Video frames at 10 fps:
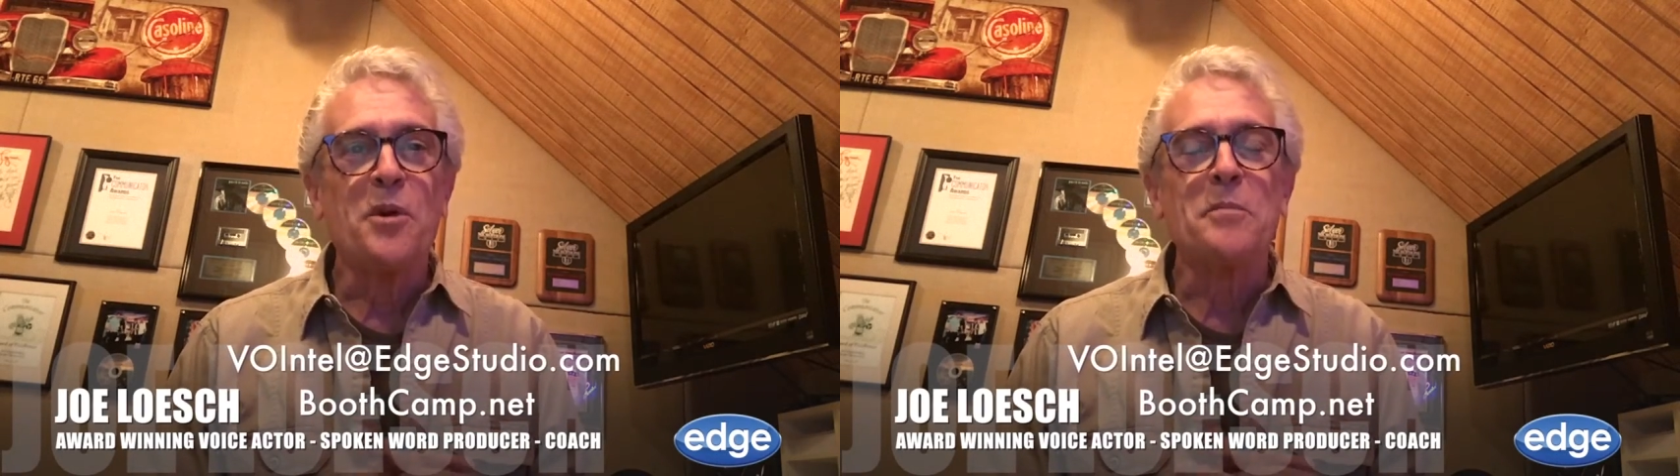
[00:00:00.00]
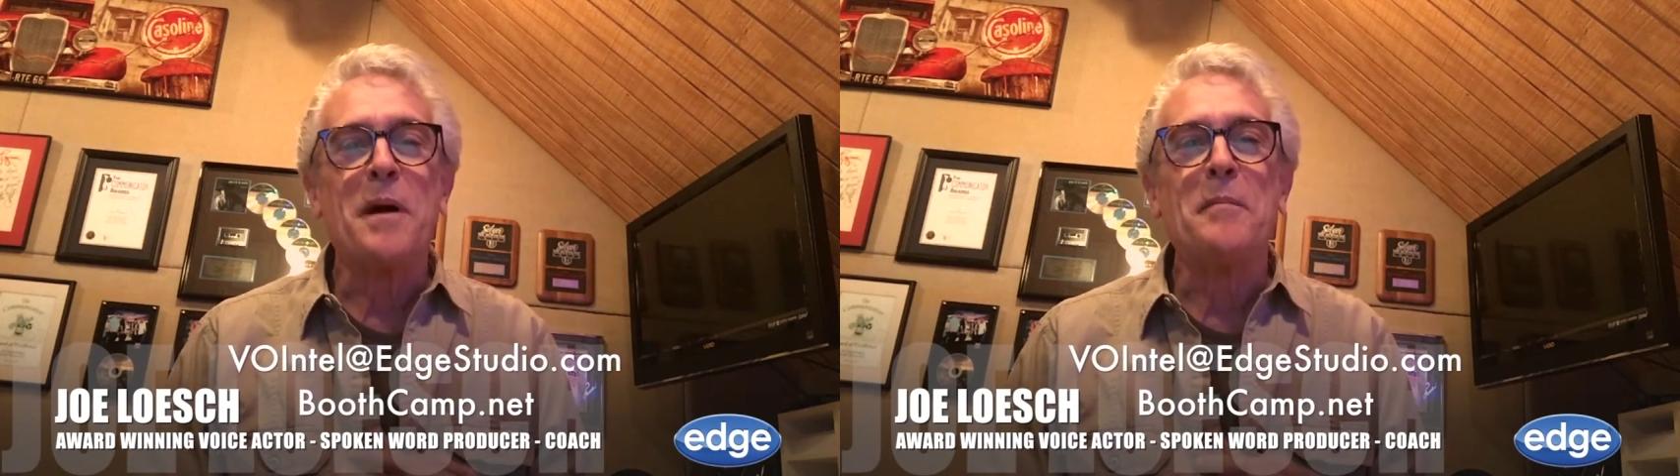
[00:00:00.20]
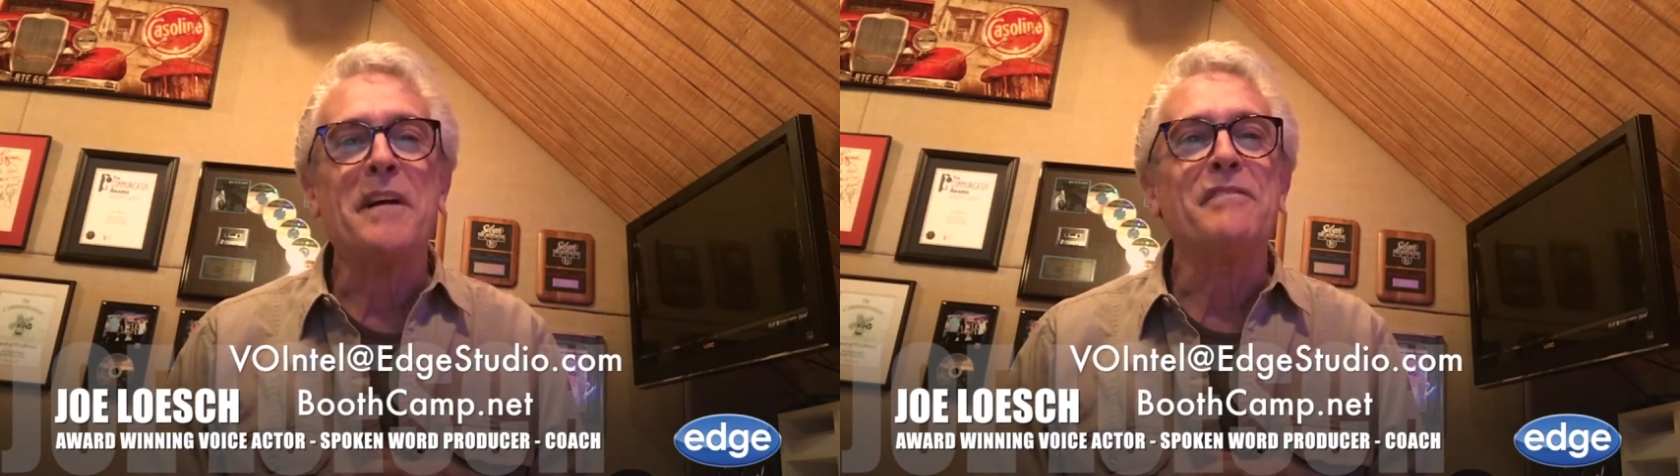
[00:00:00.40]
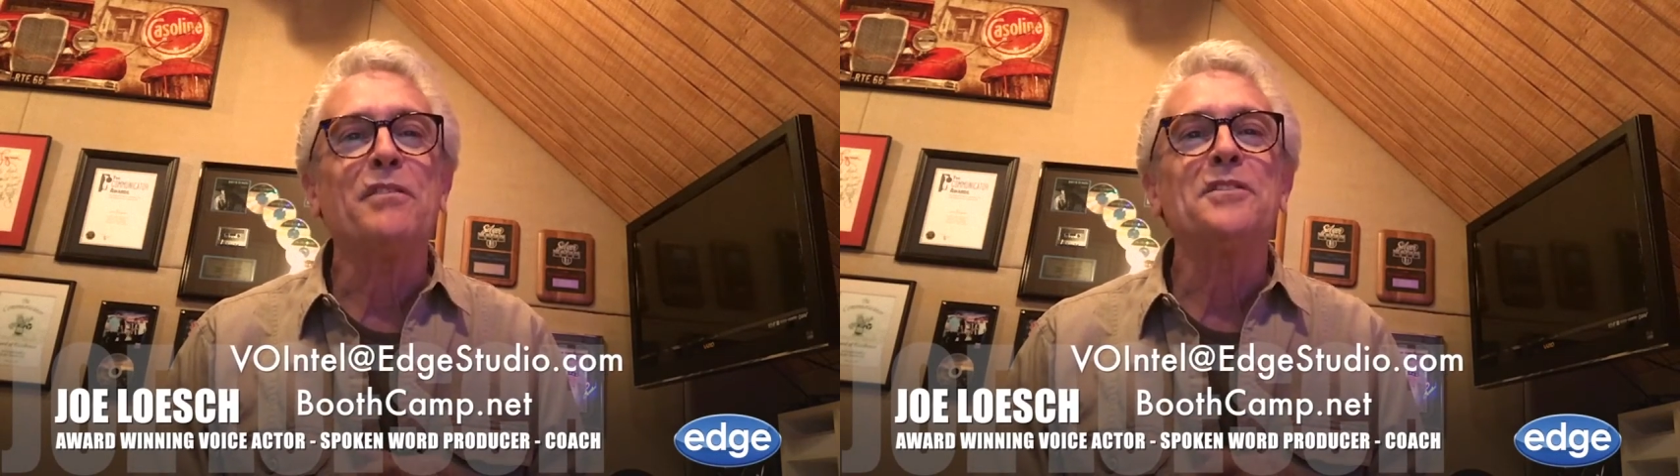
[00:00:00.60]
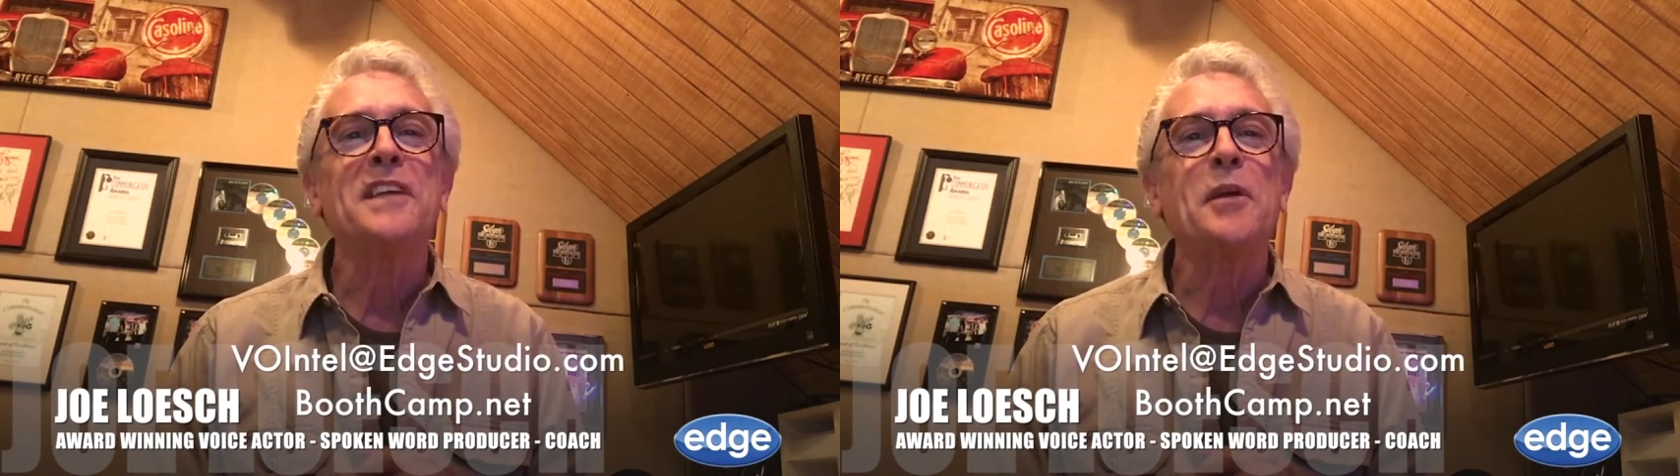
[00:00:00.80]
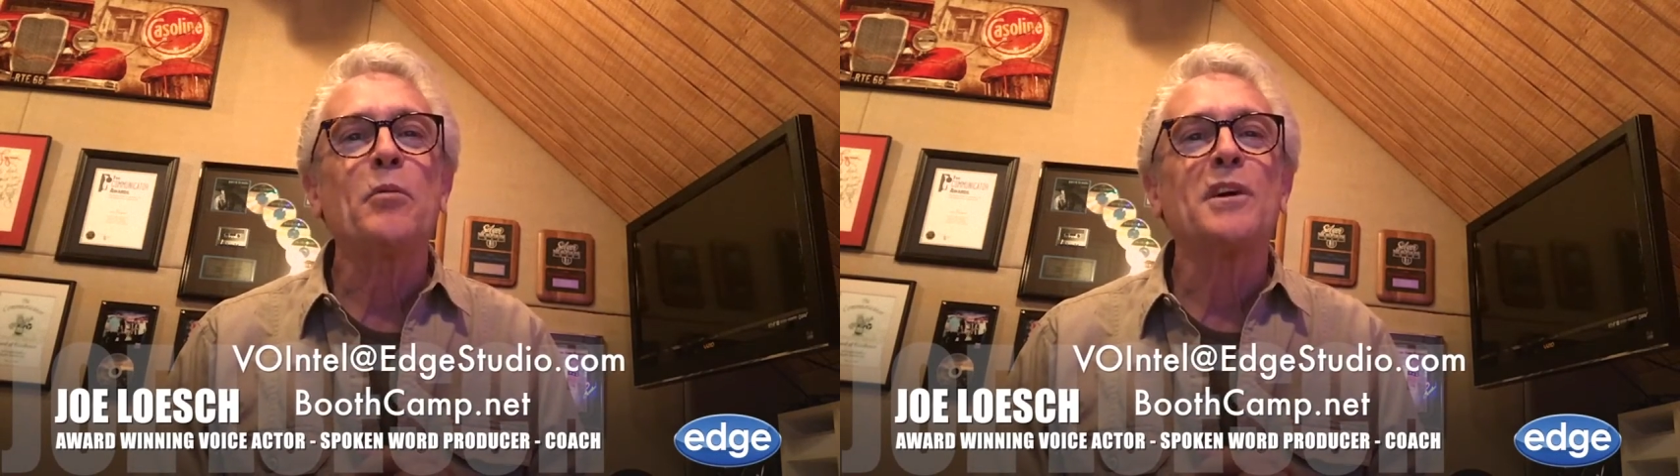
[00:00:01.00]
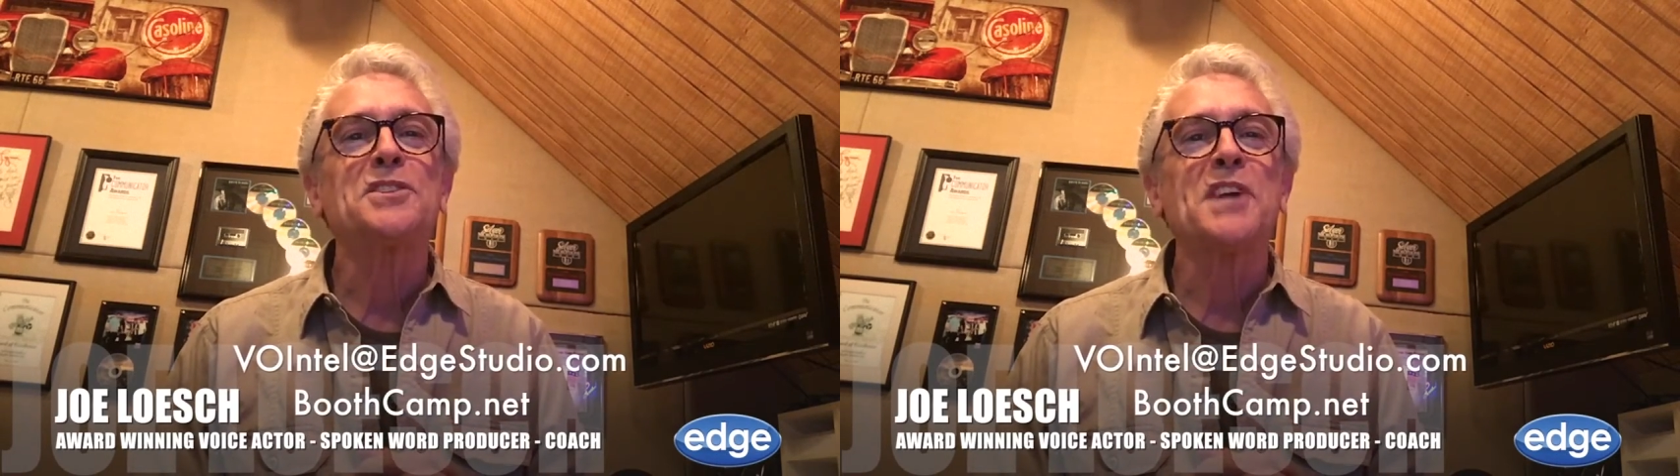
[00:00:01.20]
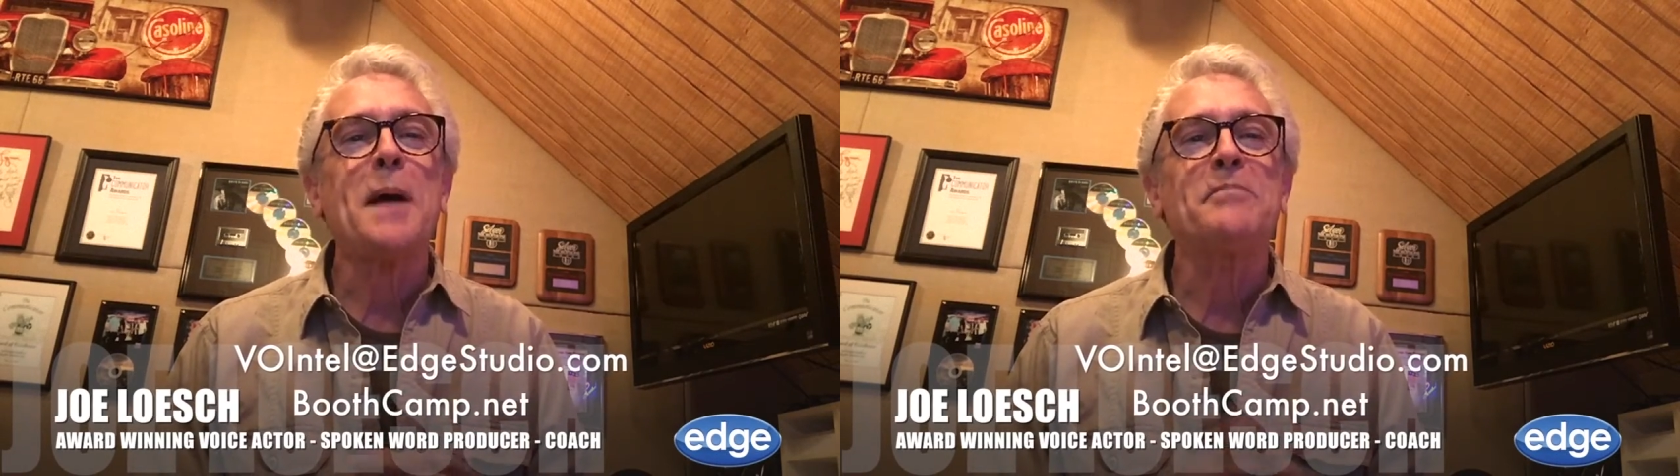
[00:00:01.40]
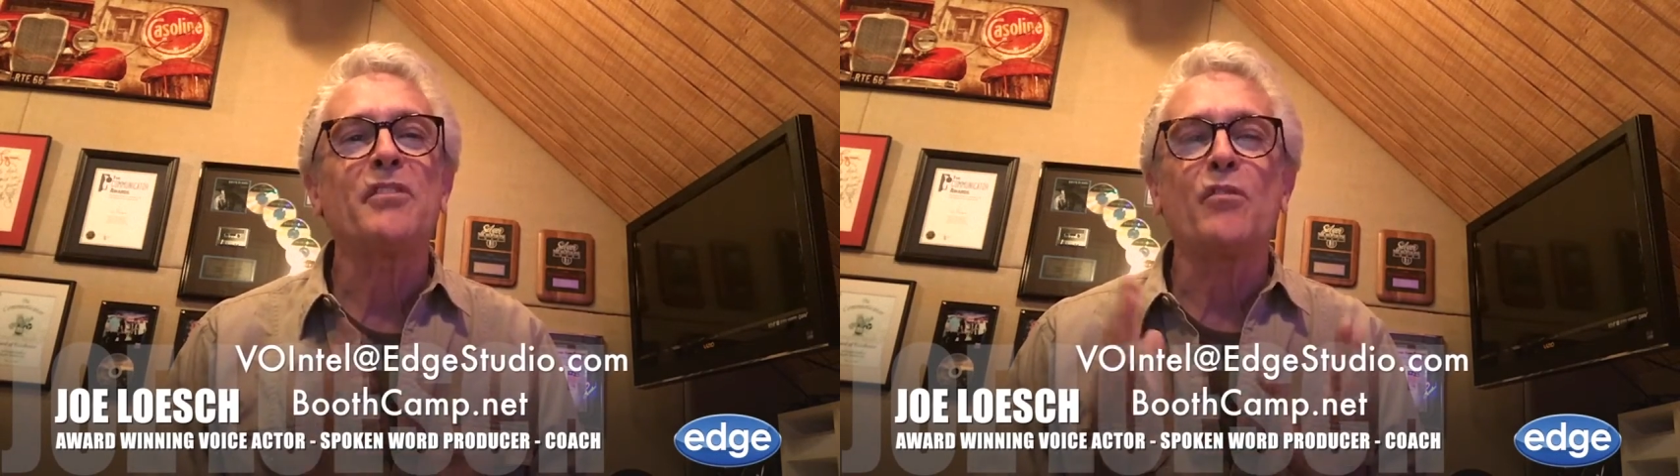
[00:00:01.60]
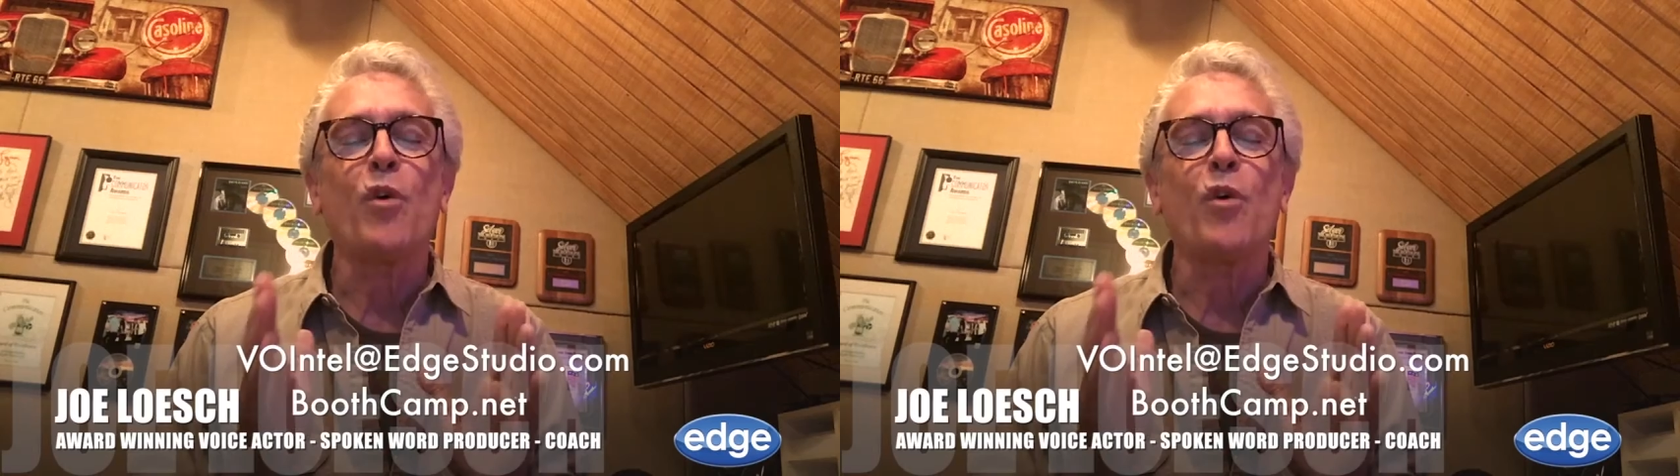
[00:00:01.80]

about my full day workshop for